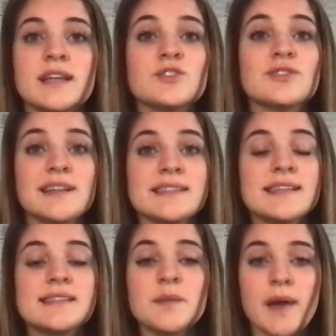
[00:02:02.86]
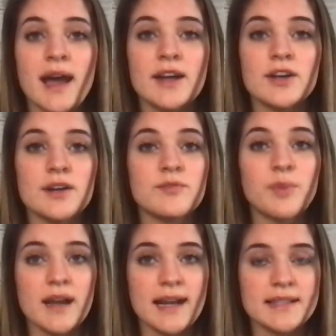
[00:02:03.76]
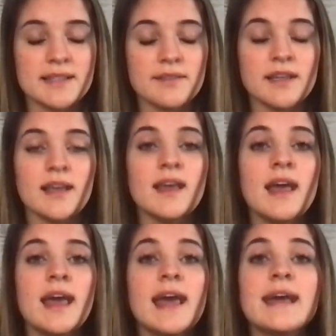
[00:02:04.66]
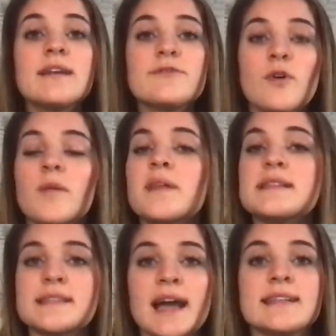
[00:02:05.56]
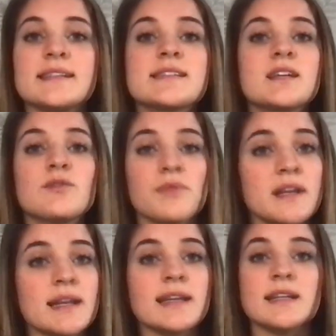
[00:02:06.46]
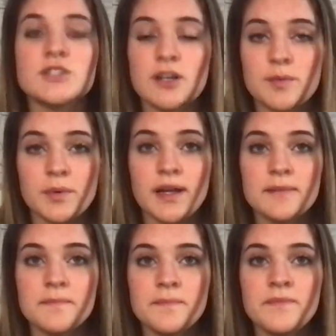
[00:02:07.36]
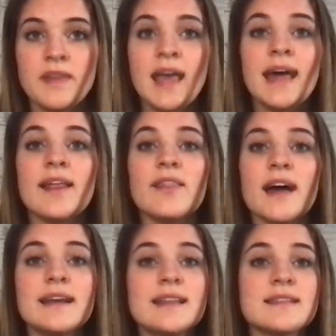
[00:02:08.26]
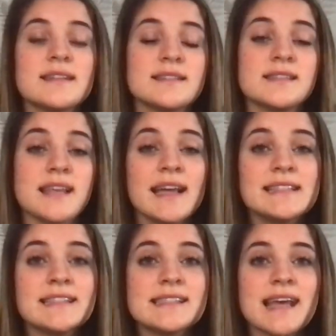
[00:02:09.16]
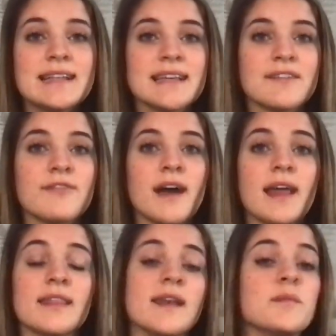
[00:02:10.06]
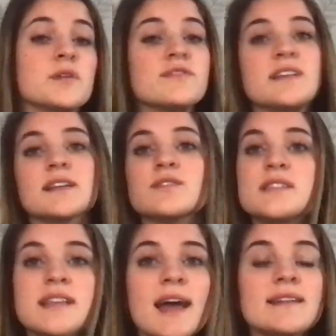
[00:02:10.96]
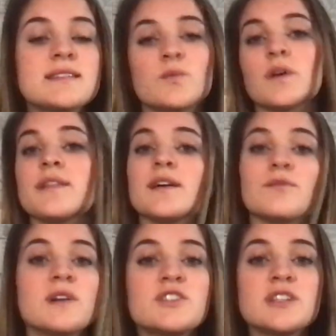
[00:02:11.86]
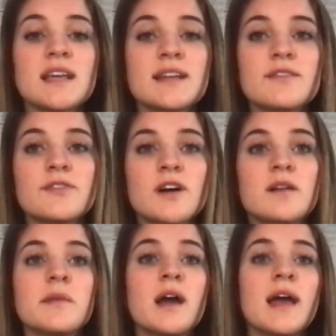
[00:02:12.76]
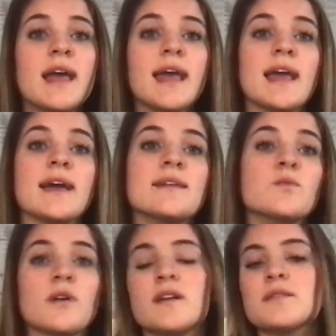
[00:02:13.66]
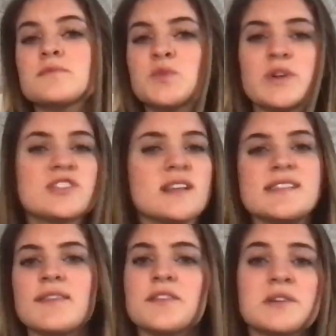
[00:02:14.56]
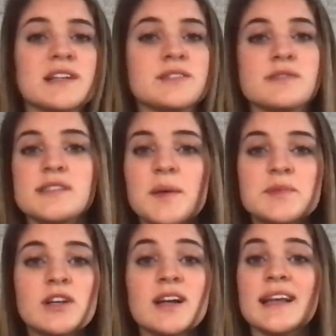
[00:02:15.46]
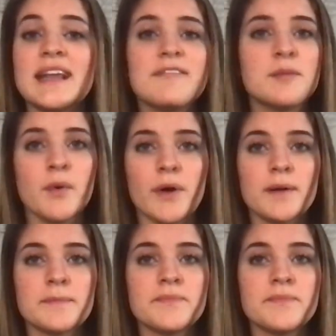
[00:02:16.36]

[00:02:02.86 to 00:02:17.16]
and translates the pattern of brain activity in a form that scientists can read and interpret. Then the scientists identify the number of signals sent, where they originated from, and which cells have the correct receptor, and even more.